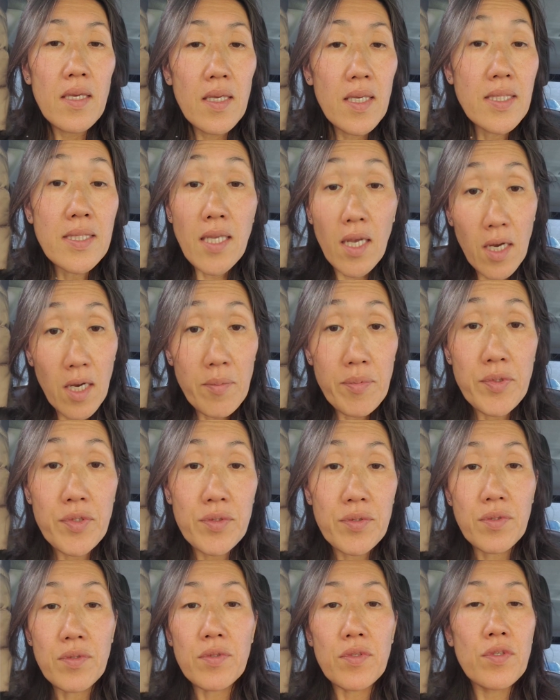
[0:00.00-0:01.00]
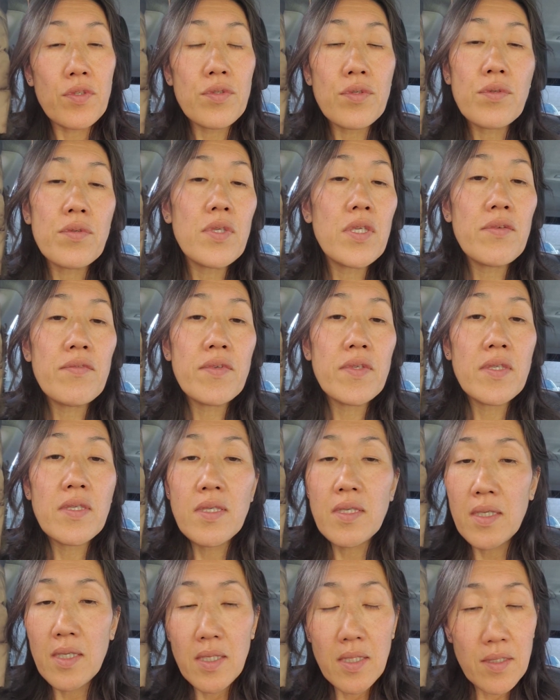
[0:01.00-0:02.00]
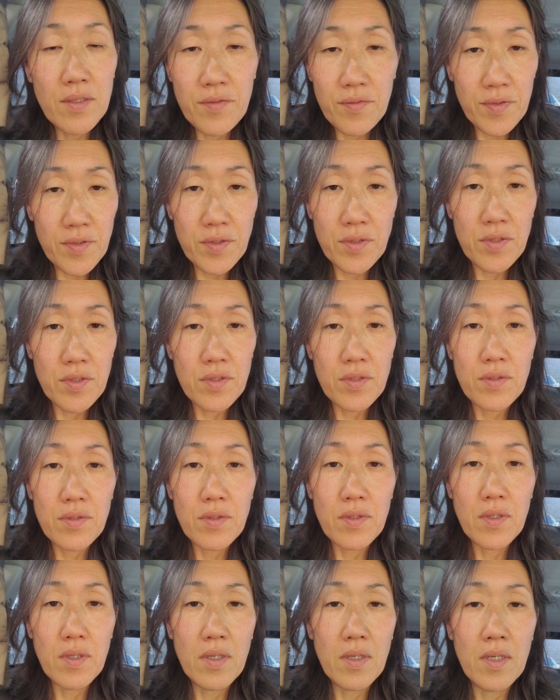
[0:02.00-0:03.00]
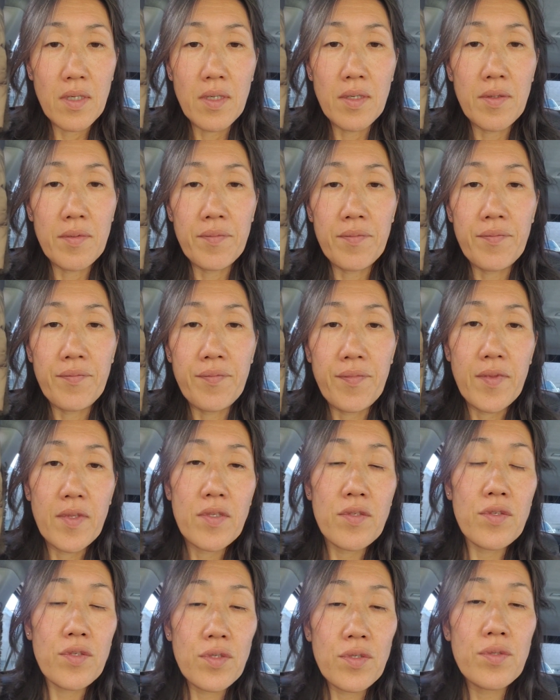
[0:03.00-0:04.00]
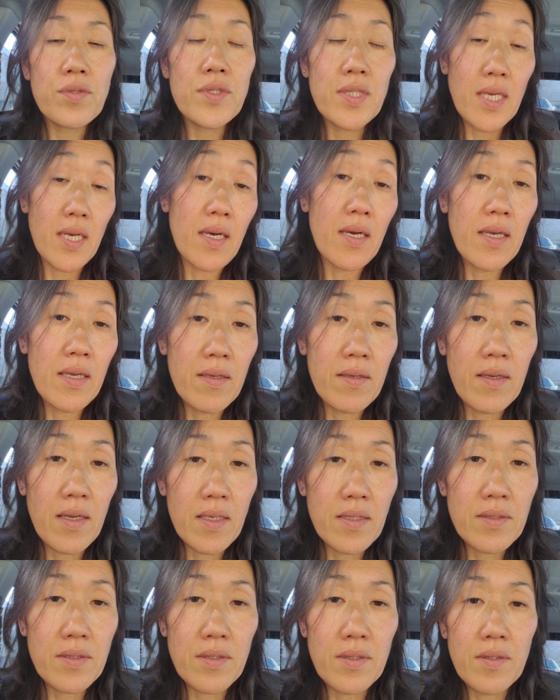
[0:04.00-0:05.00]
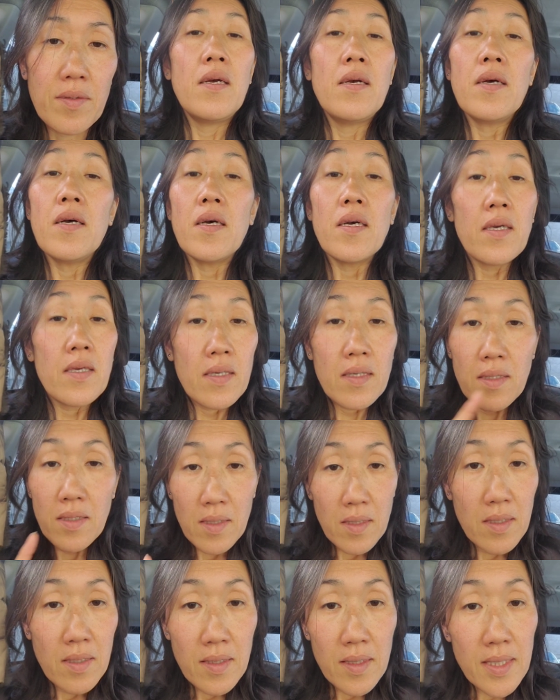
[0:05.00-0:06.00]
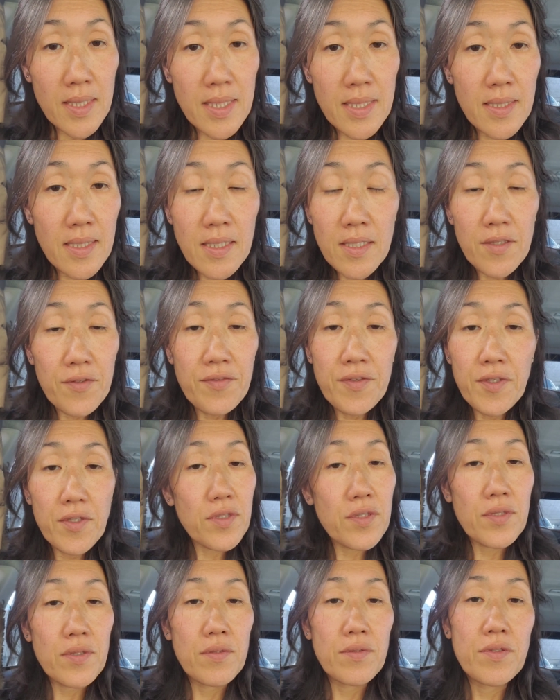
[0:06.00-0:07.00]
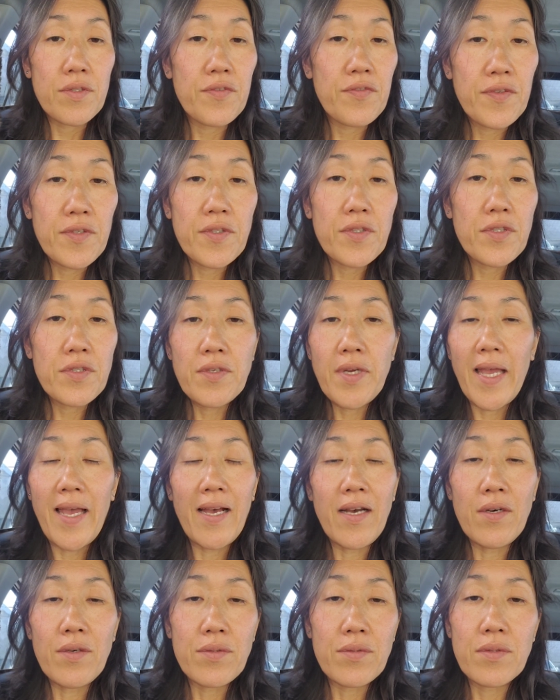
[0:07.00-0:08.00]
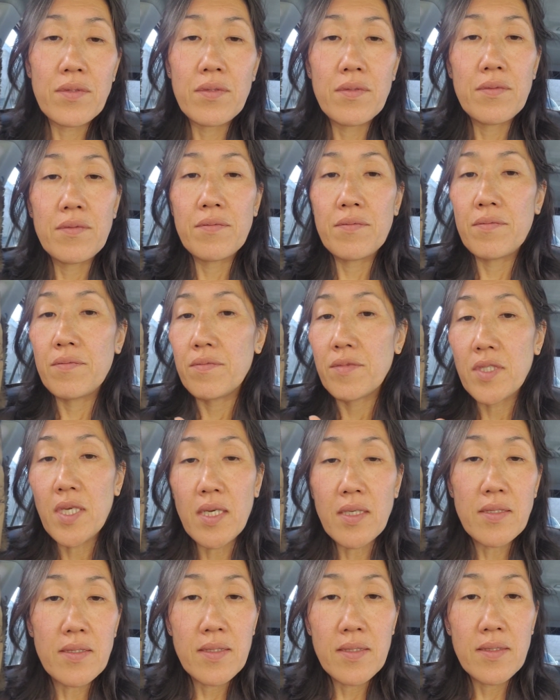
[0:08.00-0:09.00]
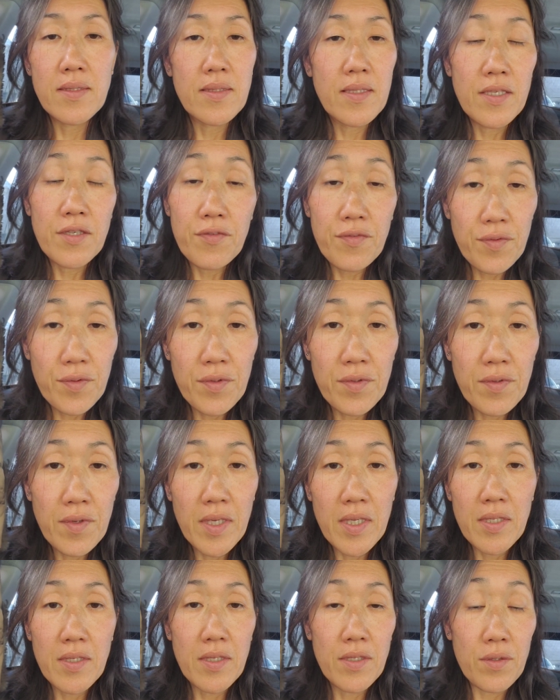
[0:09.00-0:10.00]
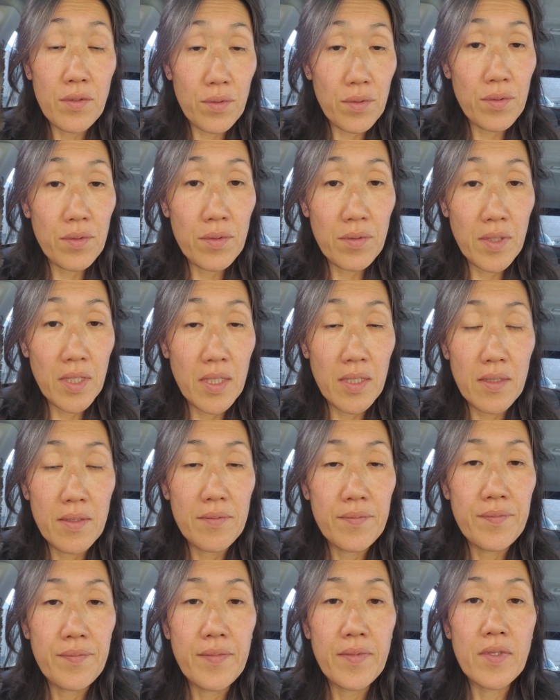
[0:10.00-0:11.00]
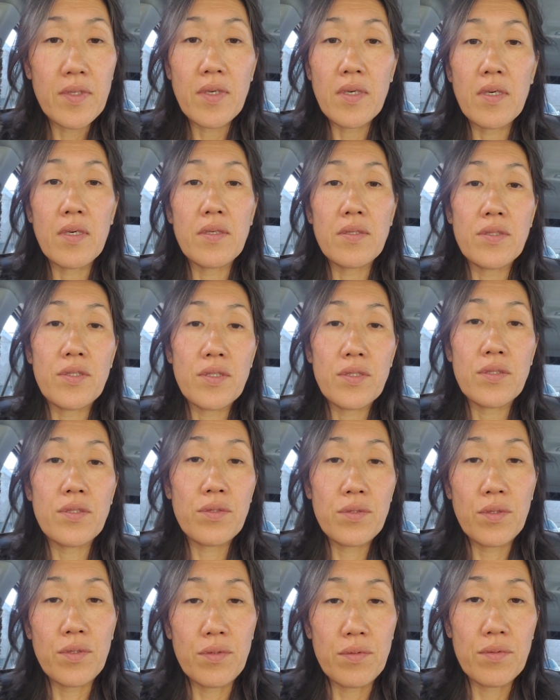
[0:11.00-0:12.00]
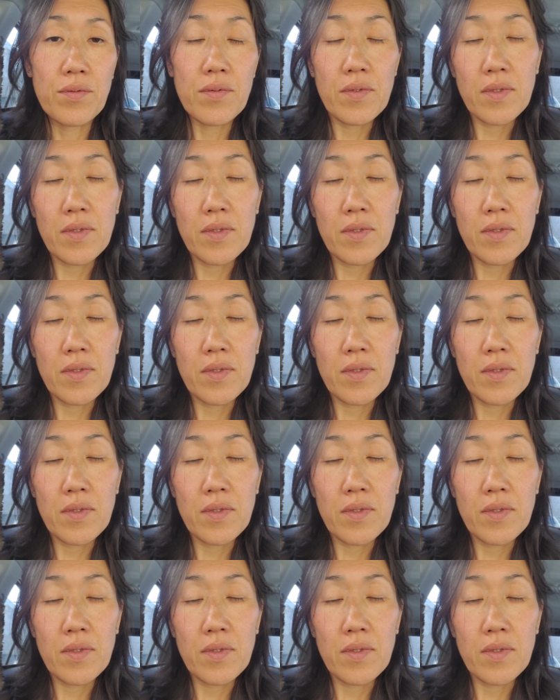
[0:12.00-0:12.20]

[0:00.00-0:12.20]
It's optional. You don't even need a filter to use the ionizer. This is not a filter to filter out toxins like fluoride and chlorine, just a note.